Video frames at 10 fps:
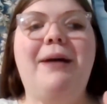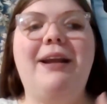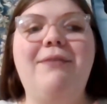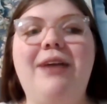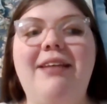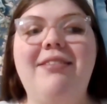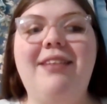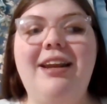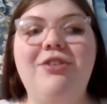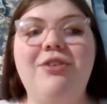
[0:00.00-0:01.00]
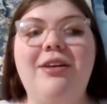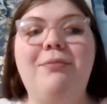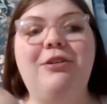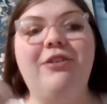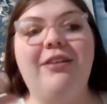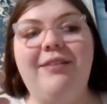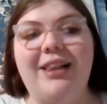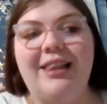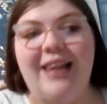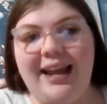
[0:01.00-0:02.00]
But if you guys did enjoy this, be sure to leave
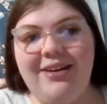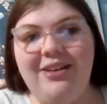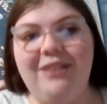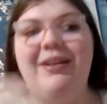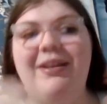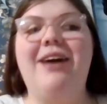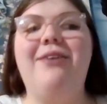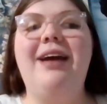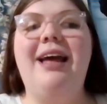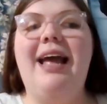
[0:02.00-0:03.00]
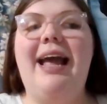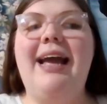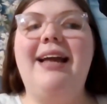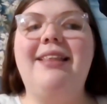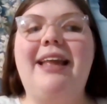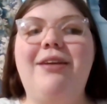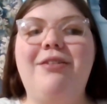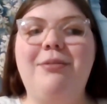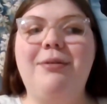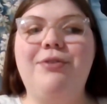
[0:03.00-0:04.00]
a like on the video. And thank you
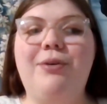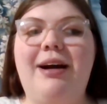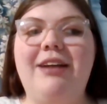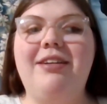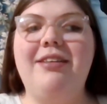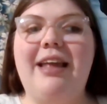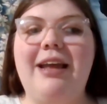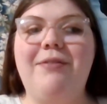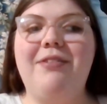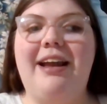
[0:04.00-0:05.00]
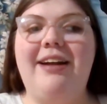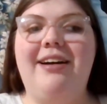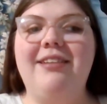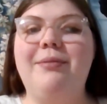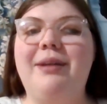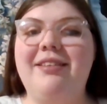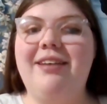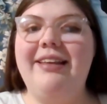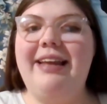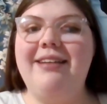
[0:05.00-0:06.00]
so much for watching. Thank you for staying awesome. And
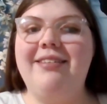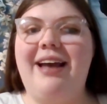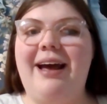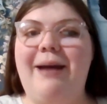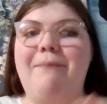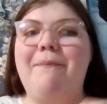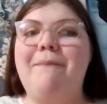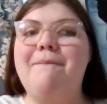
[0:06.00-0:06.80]
until next time.